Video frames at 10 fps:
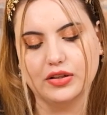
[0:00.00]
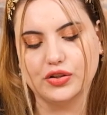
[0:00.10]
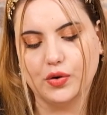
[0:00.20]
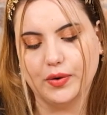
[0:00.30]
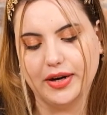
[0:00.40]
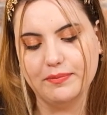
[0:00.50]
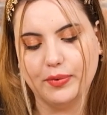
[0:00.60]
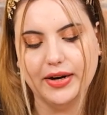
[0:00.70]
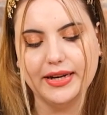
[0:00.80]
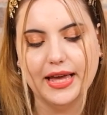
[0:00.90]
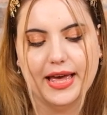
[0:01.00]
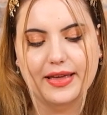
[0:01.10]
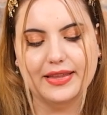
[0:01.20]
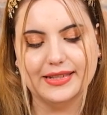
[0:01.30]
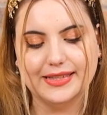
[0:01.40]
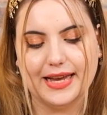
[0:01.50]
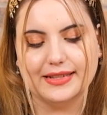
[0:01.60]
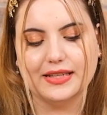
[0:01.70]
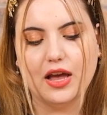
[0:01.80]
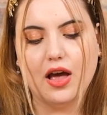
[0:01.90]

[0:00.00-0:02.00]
the scoring part that says